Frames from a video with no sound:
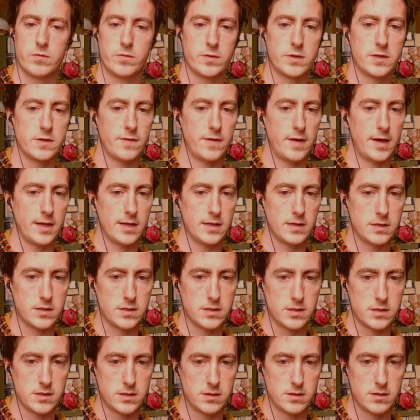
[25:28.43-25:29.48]

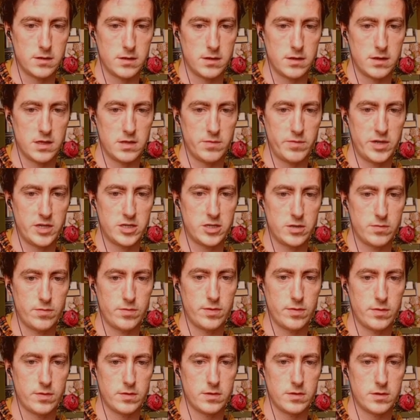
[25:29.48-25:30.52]
Defends the bishop,
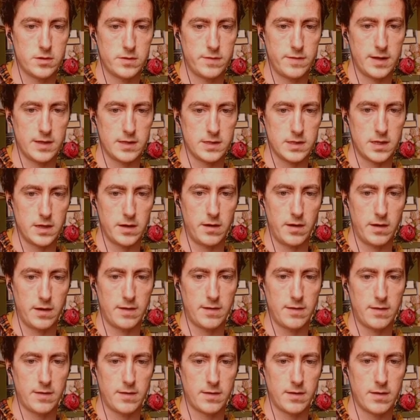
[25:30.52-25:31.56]
defends the
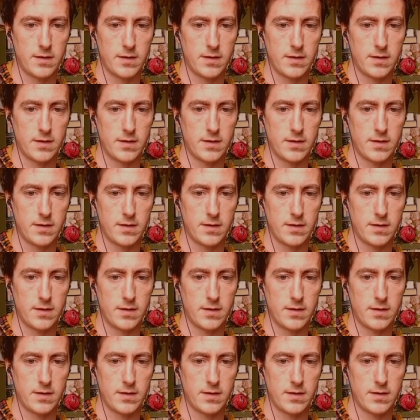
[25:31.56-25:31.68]
knight,